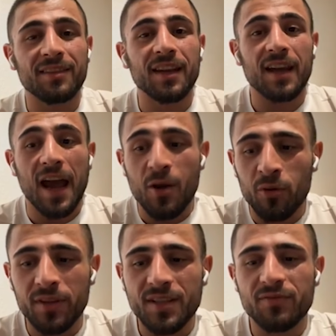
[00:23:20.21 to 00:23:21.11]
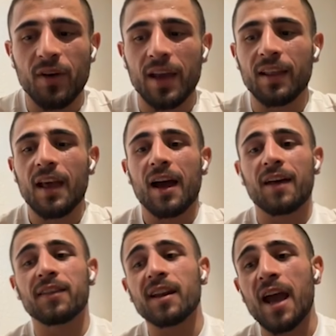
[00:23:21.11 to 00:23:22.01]
then I win this fight,
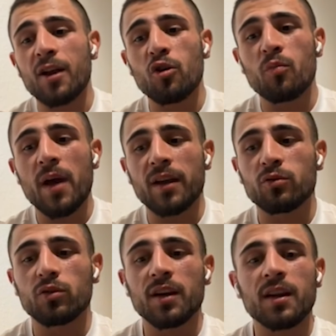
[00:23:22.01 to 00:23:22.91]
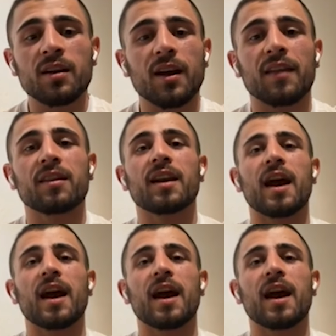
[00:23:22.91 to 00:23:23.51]
and then I go back to training, and then